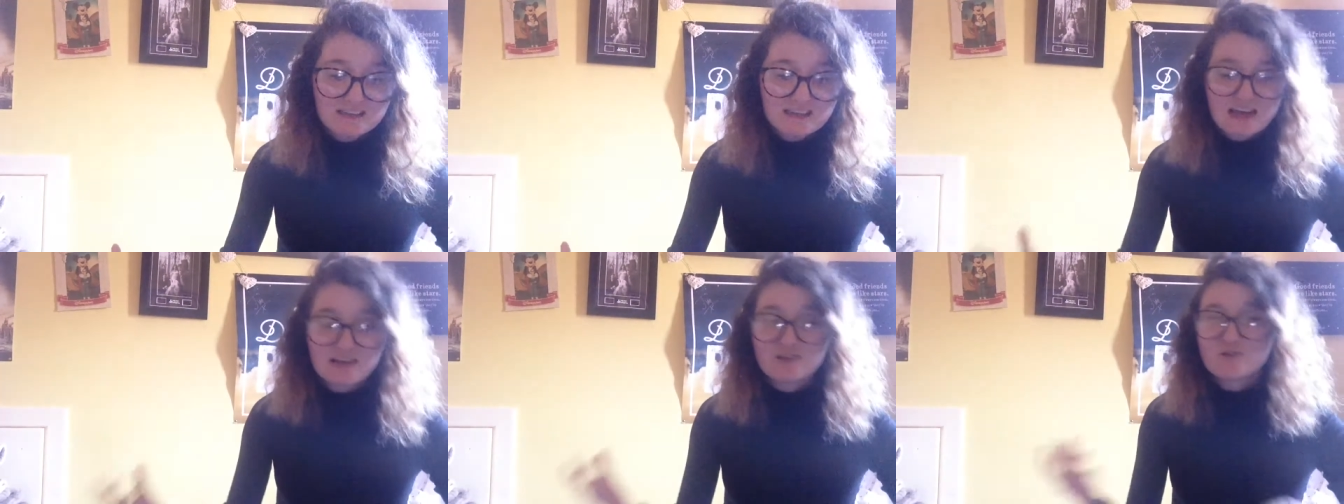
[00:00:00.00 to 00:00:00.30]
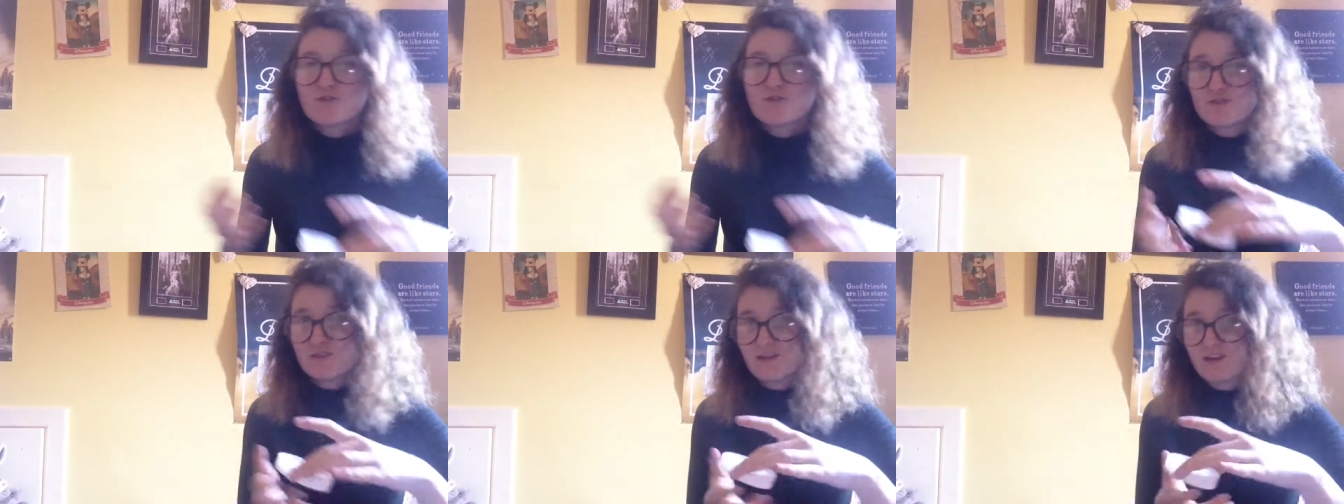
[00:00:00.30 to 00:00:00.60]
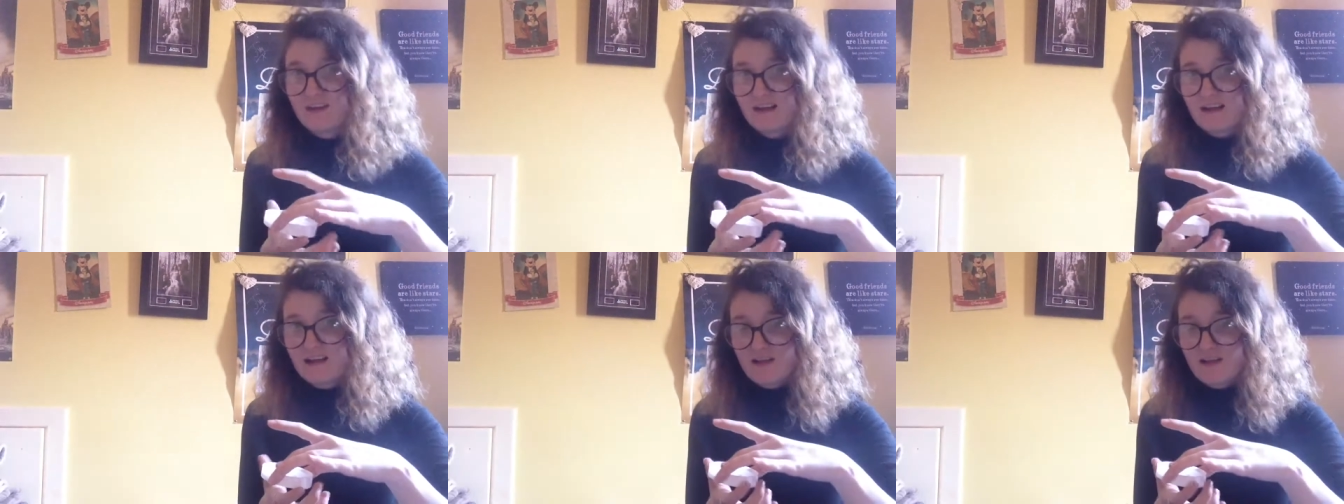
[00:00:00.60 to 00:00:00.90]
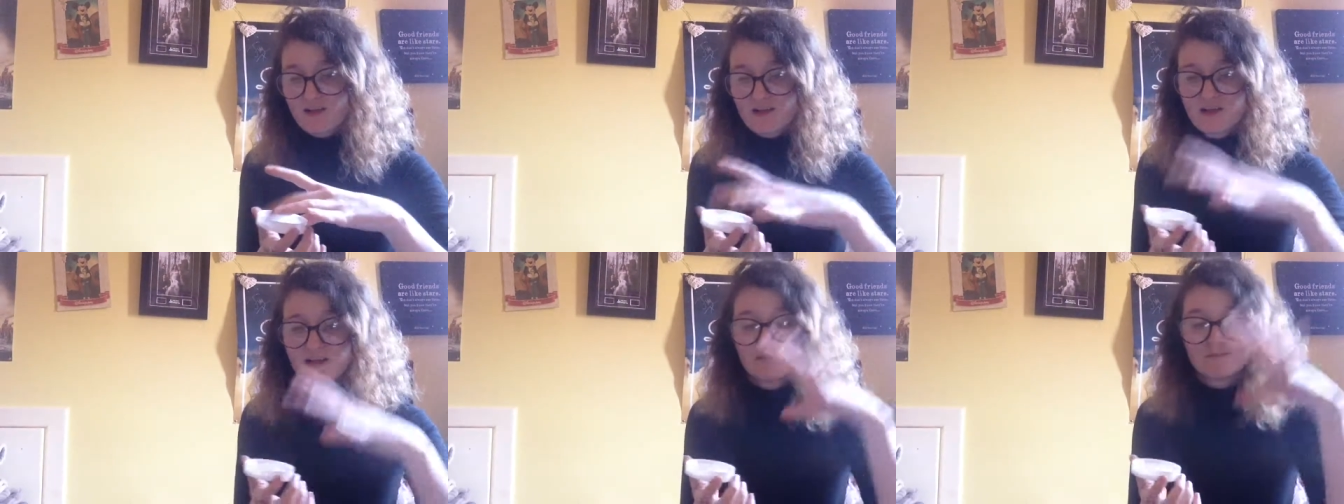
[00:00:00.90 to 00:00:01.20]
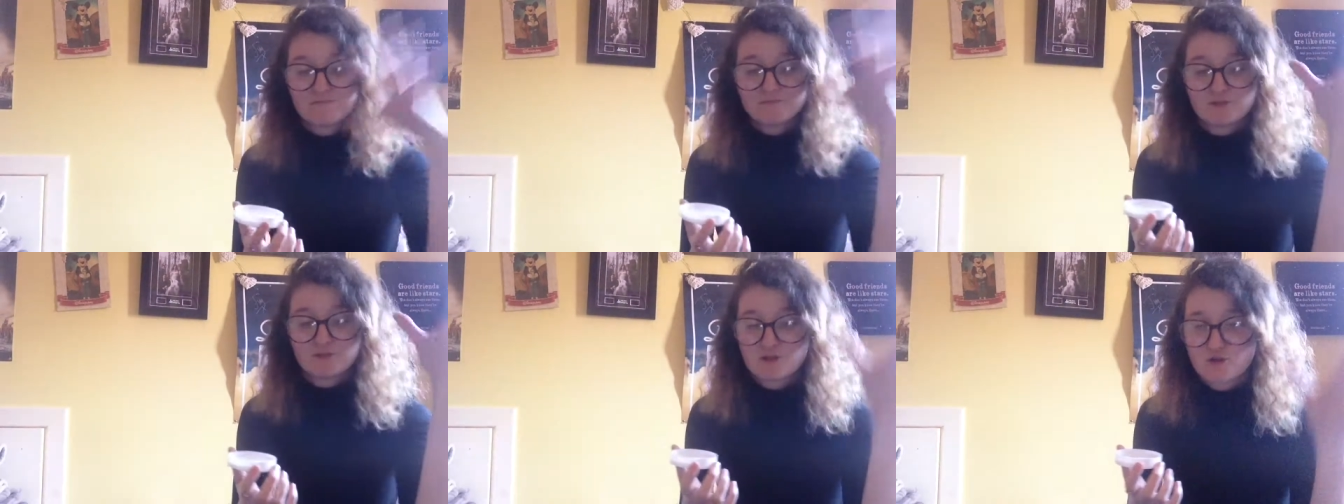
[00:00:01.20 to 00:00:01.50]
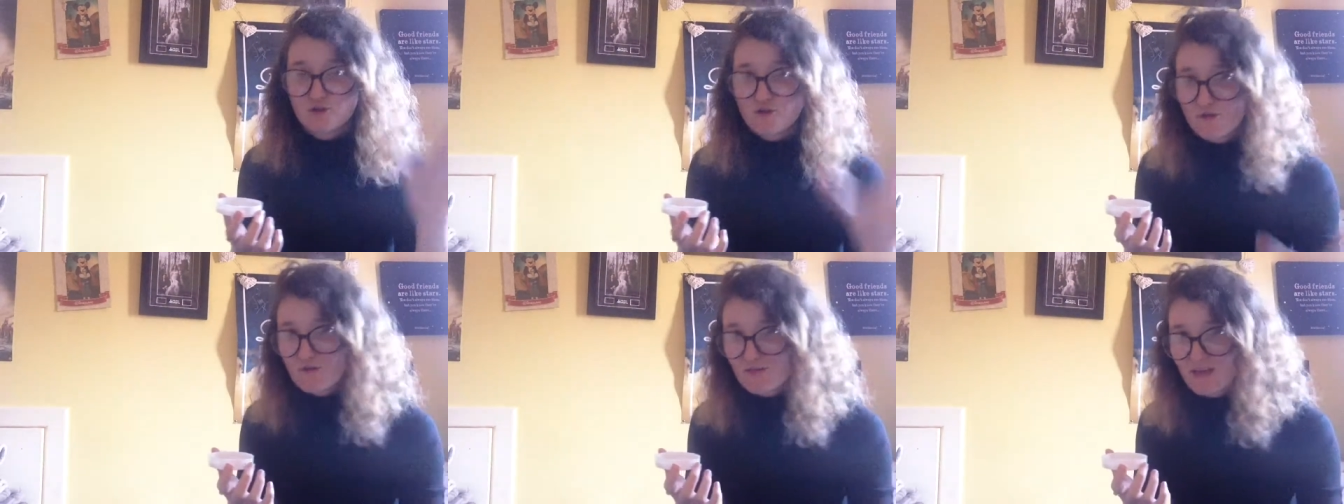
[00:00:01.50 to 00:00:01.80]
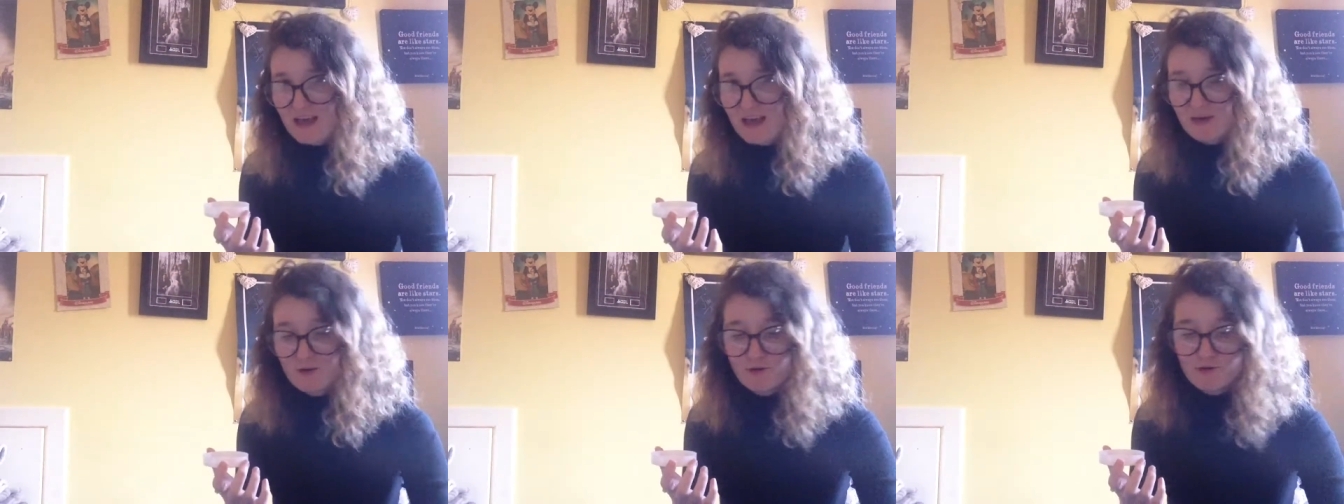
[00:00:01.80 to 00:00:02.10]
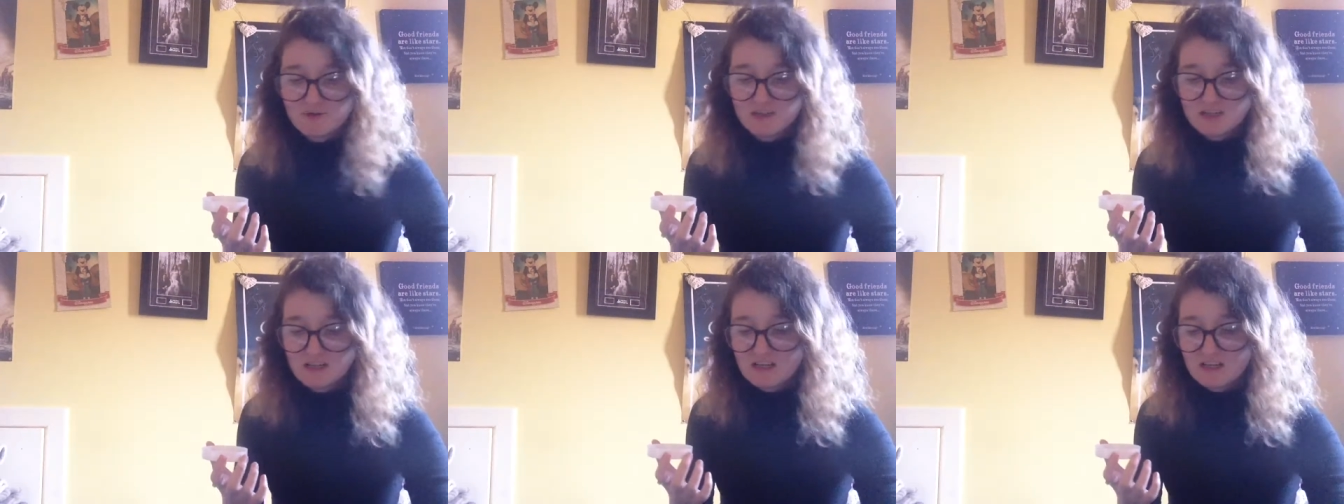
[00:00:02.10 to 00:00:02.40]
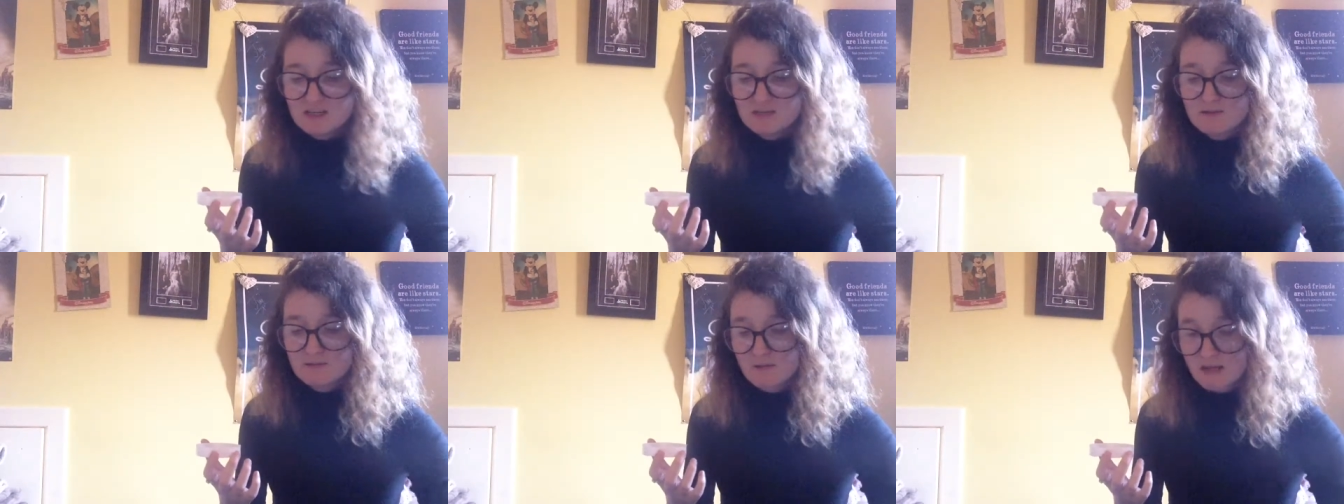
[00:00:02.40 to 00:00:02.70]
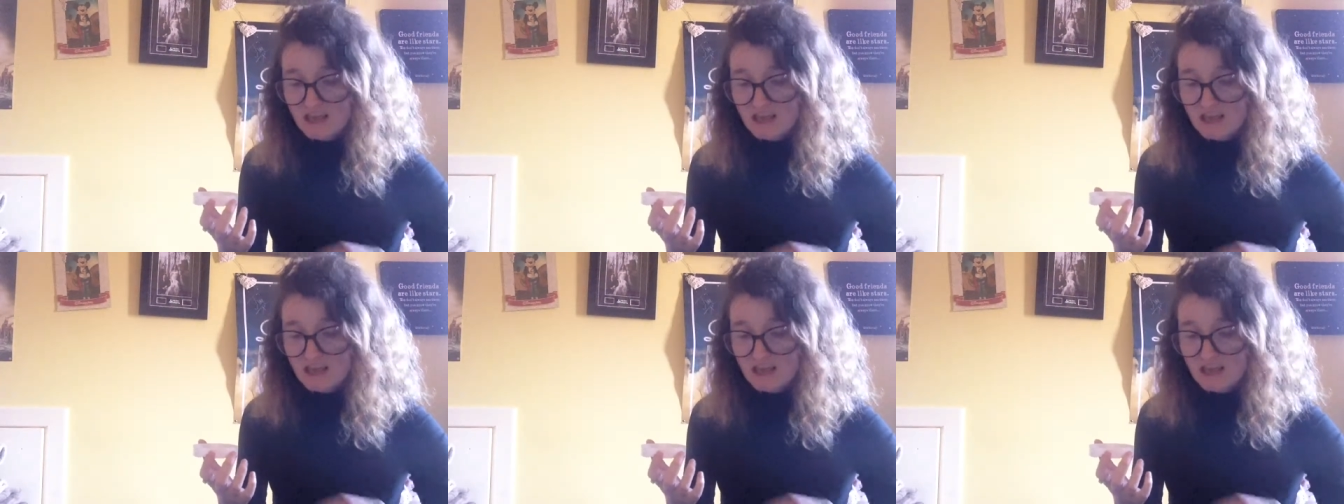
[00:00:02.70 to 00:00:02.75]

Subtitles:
I don't really like too thick lotions